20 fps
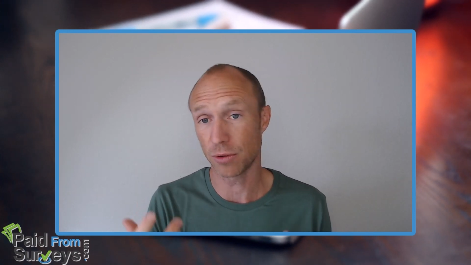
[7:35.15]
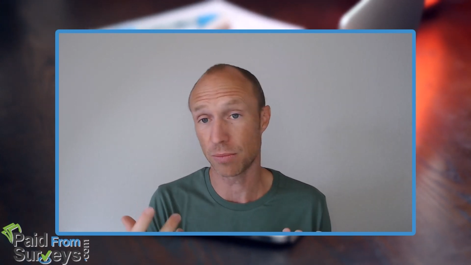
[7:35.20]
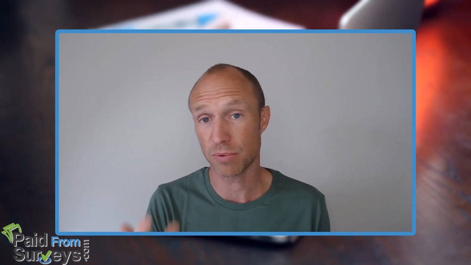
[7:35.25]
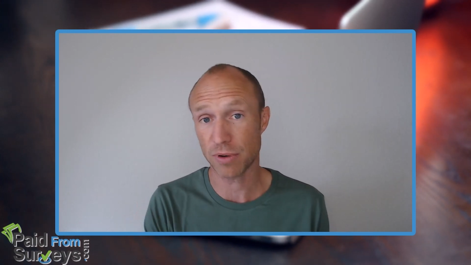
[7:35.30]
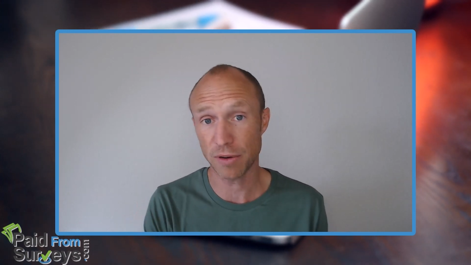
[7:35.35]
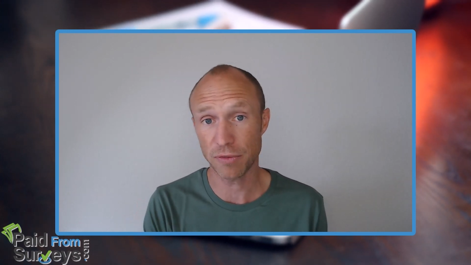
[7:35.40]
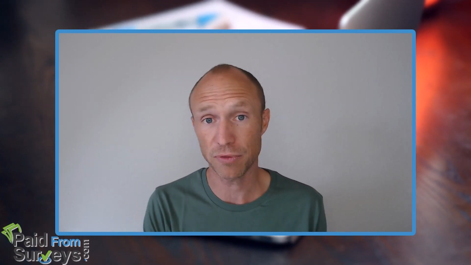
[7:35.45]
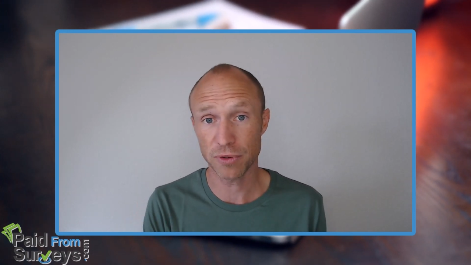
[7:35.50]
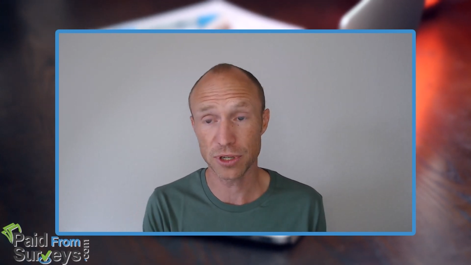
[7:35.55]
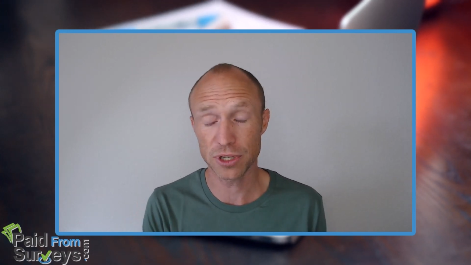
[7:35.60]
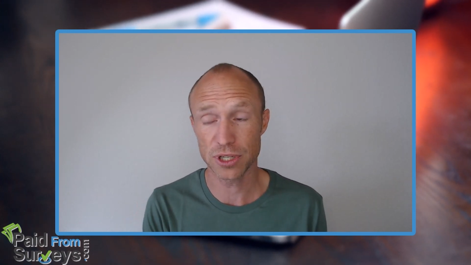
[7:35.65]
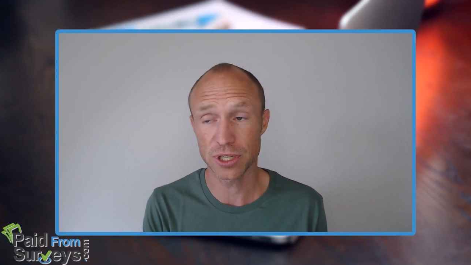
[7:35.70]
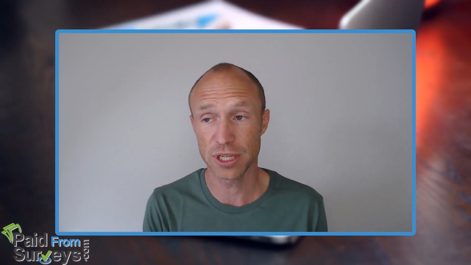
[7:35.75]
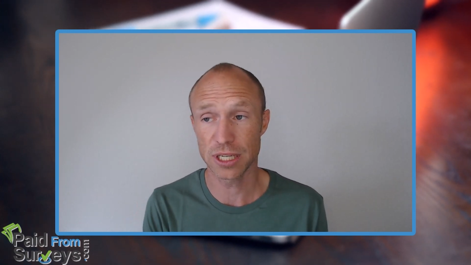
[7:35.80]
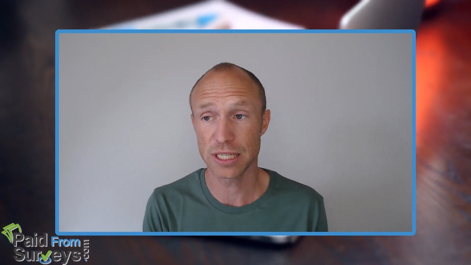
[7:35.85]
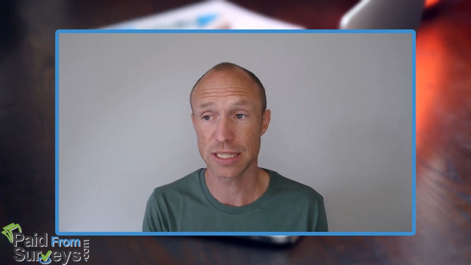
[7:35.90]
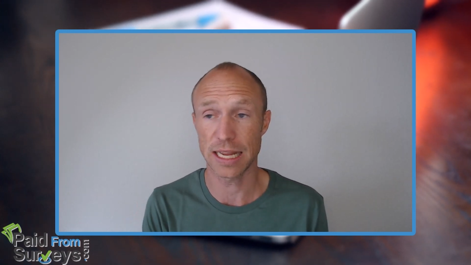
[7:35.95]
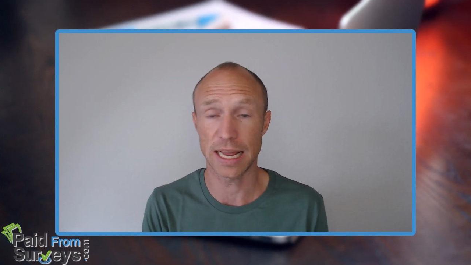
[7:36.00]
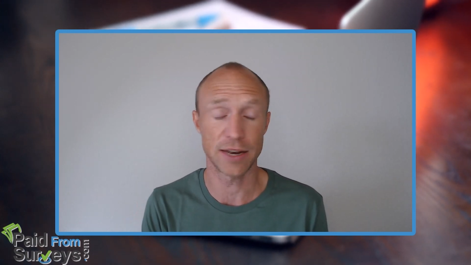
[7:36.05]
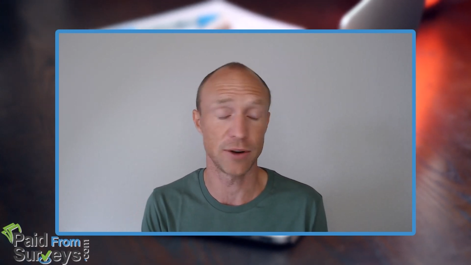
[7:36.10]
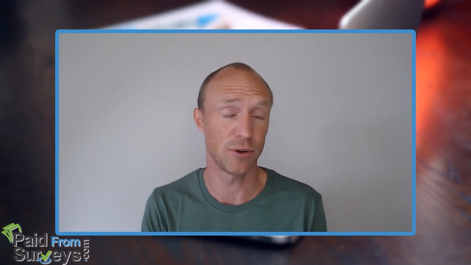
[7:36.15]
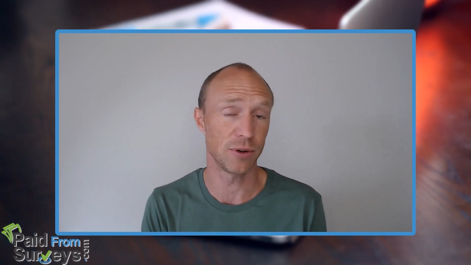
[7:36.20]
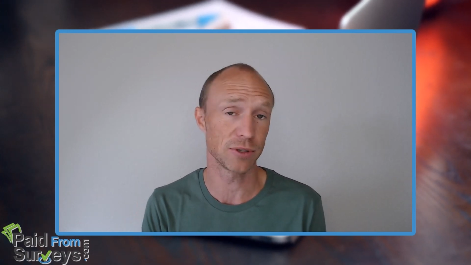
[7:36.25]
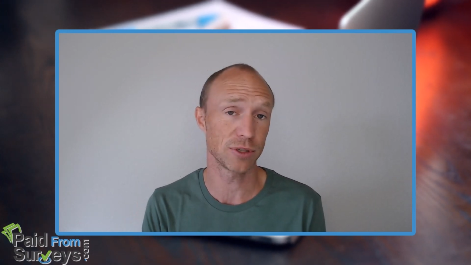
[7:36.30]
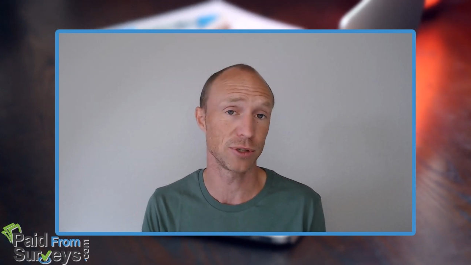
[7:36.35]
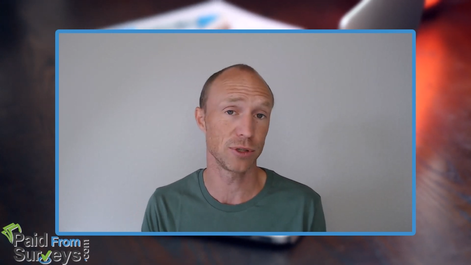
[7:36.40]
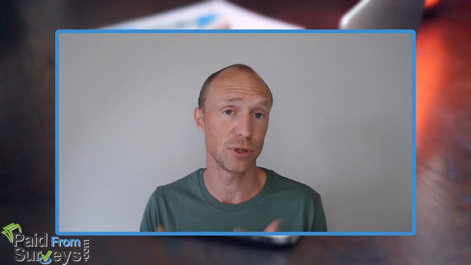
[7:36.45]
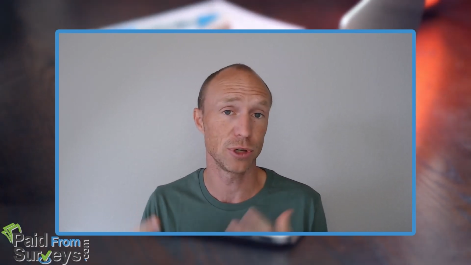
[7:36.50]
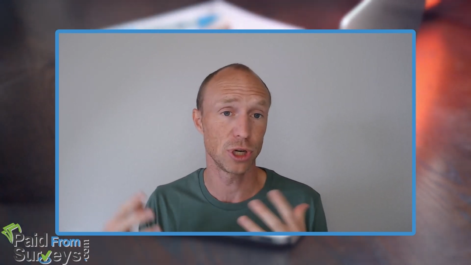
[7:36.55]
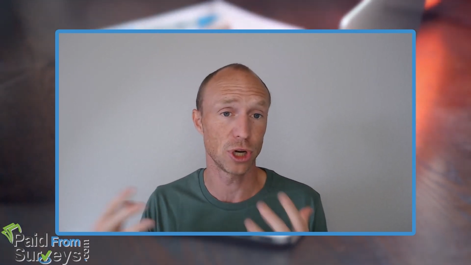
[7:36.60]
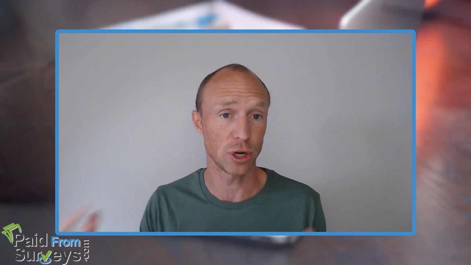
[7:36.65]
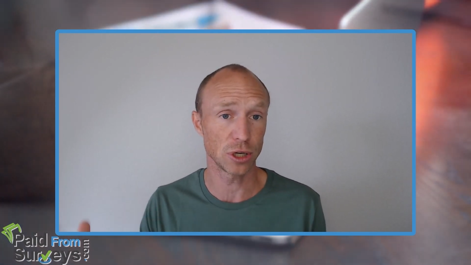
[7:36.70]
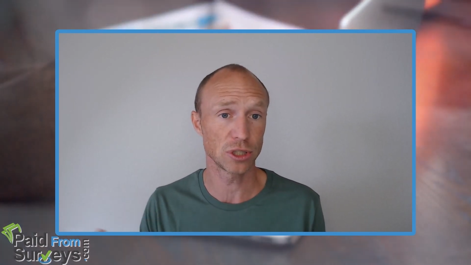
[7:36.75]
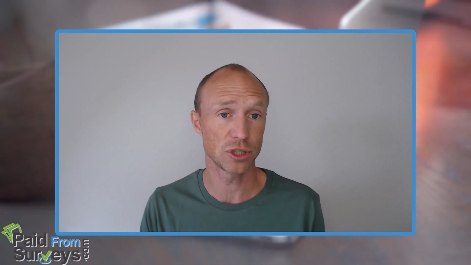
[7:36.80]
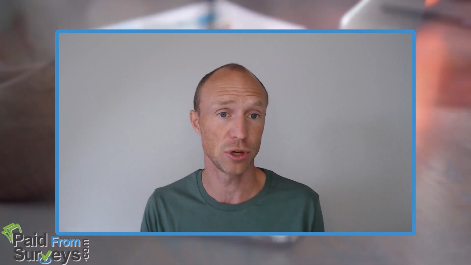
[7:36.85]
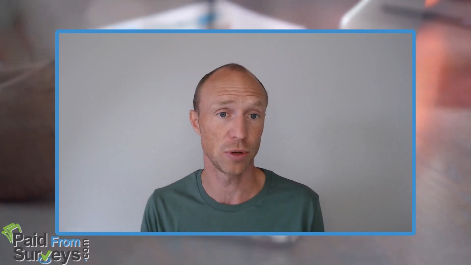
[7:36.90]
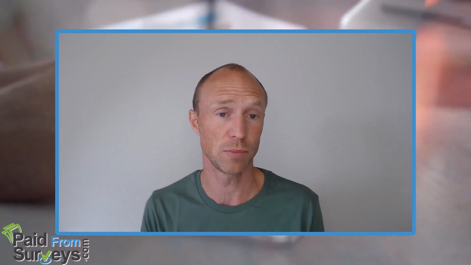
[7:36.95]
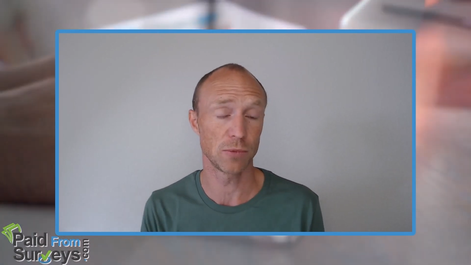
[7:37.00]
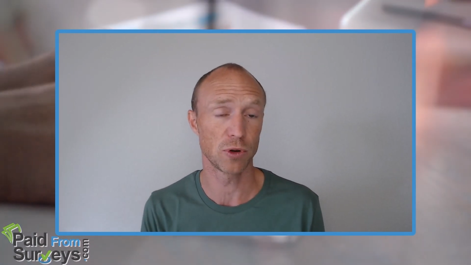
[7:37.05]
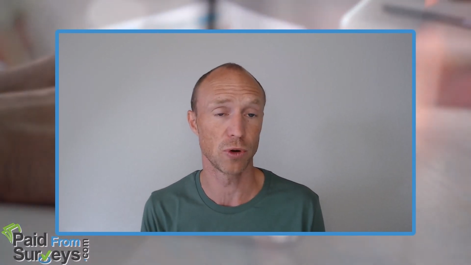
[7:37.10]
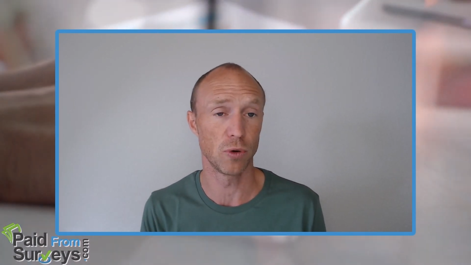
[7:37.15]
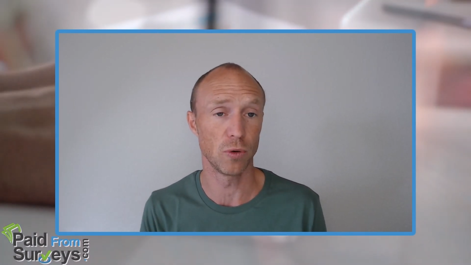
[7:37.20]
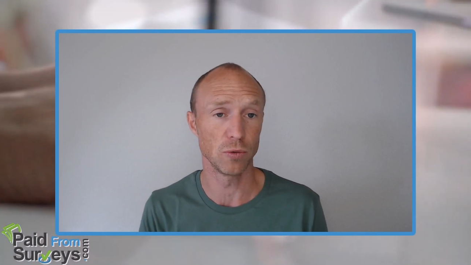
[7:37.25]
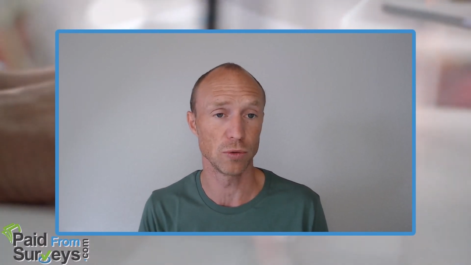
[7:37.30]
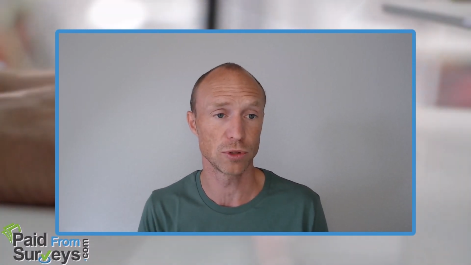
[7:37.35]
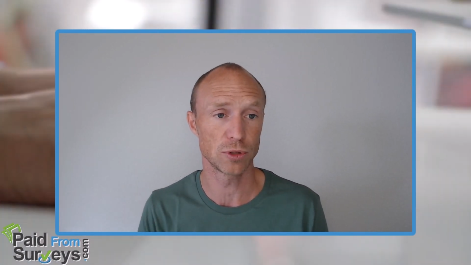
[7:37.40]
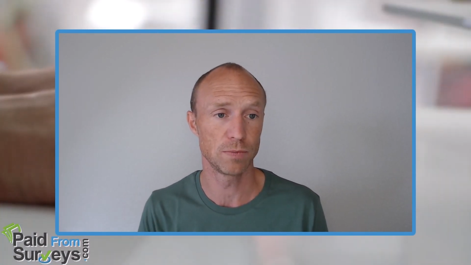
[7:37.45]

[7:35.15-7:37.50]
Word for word: preferences and also your long-term goals.